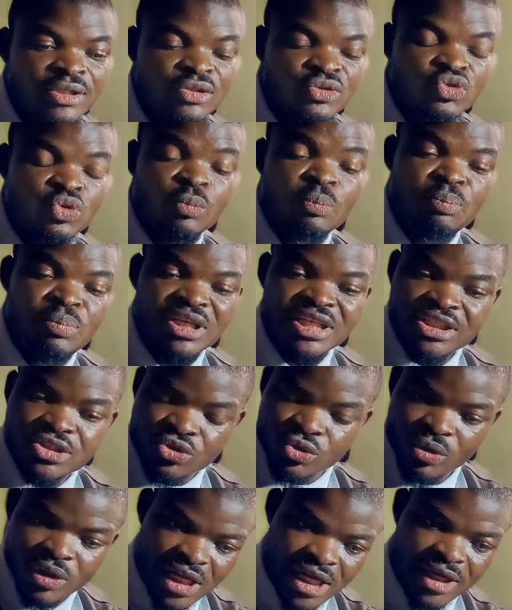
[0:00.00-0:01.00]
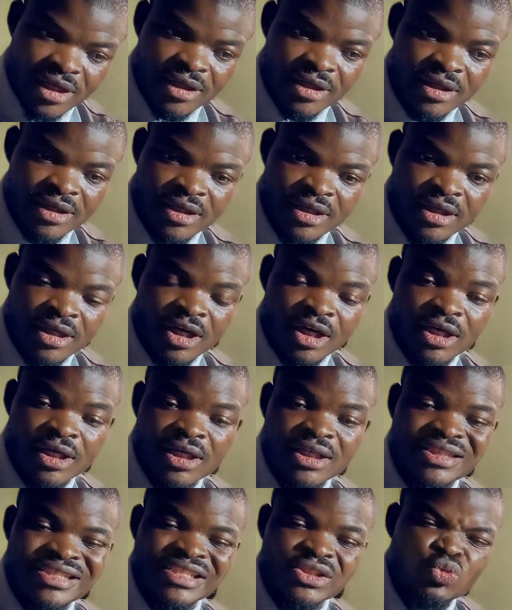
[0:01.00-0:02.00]
to pick solar.
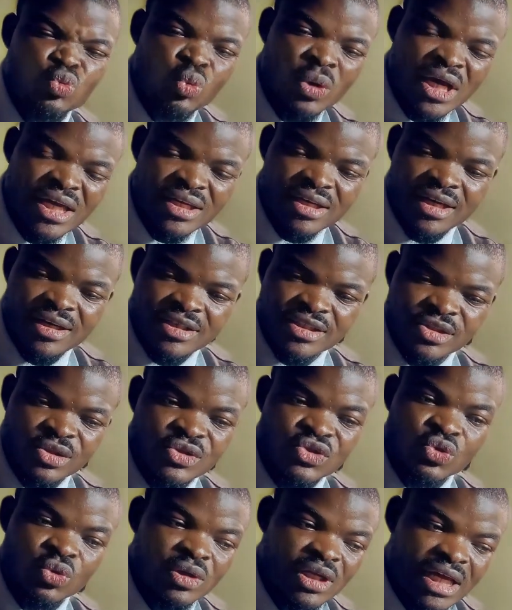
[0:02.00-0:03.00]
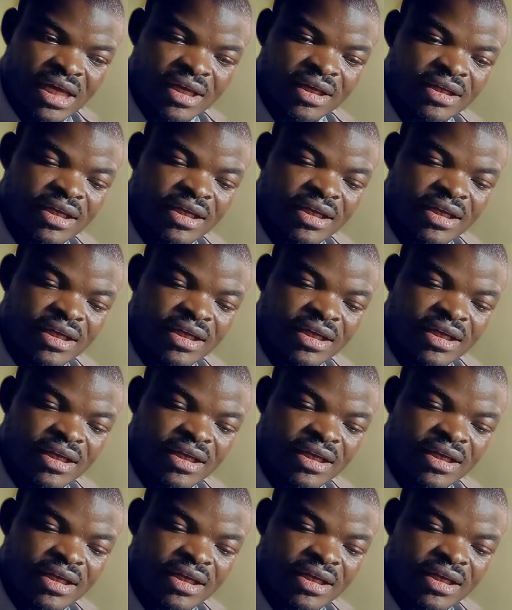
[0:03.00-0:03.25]
It is when there is no solar